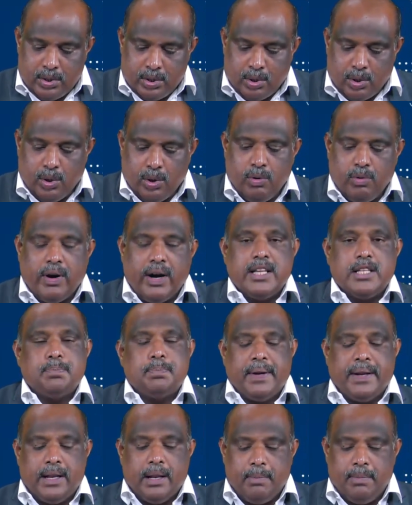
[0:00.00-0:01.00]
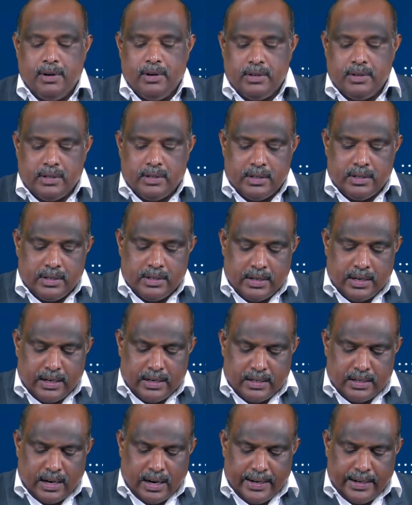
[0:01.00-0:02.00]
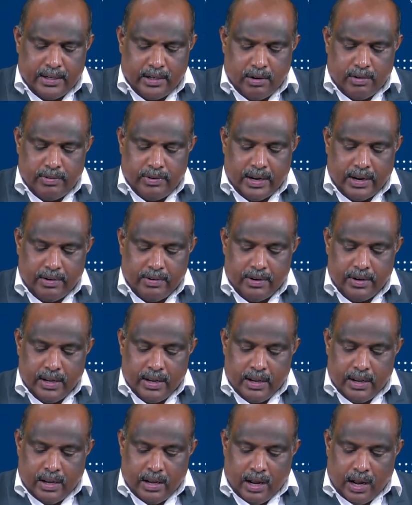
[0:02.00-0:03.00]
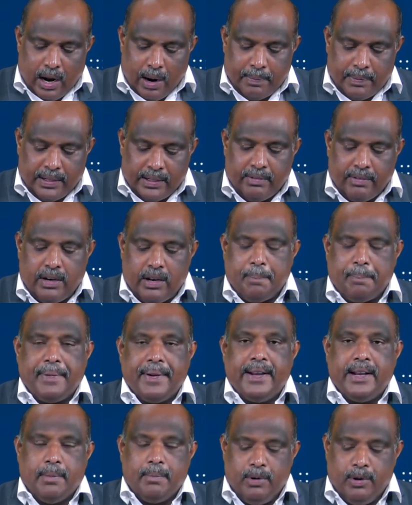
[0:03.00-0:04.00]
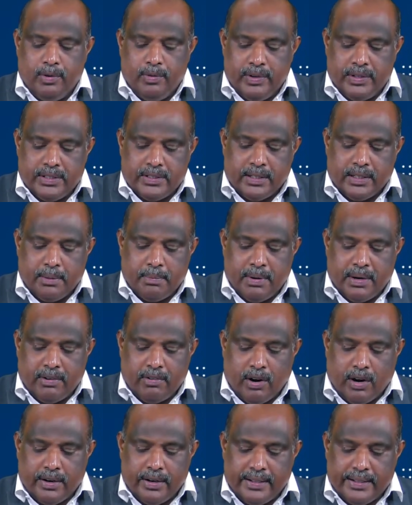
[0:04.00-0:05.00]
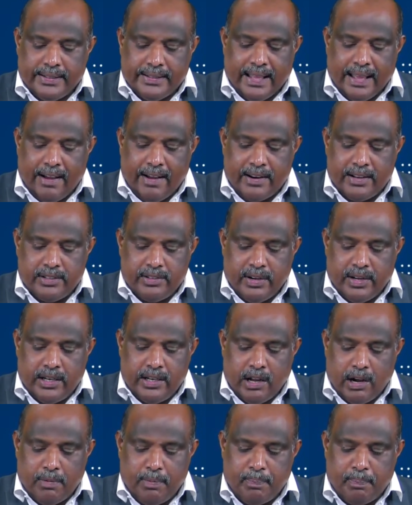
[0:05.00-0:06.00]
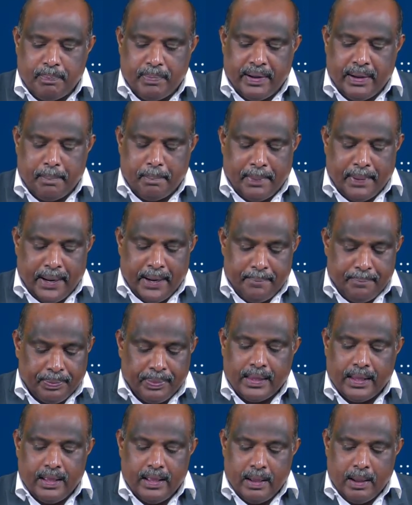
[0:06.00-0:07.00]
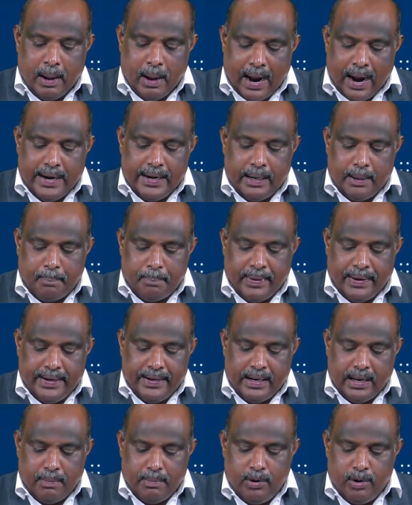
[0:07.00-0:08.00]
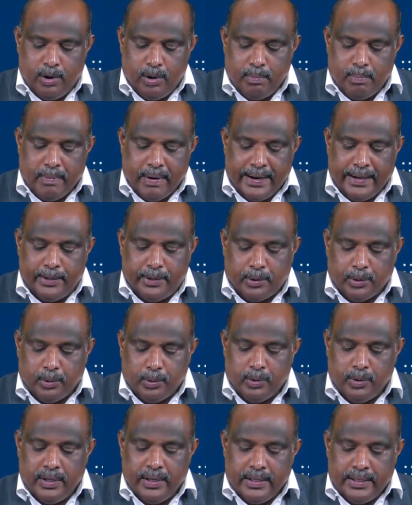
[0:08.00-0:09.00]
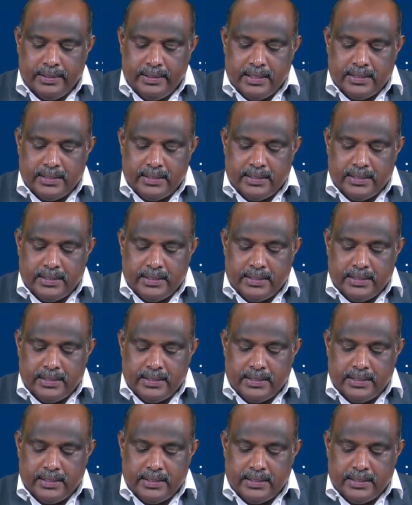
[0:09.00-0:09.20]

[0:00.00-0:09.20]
So what is PW? Right now we have obtained the value of PW, which is nothing but what? The average value of PP and PW by 2.